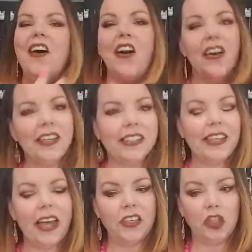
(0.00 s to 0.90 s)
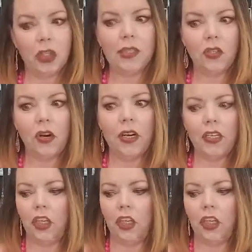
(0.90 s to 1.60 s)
Honestly, I just started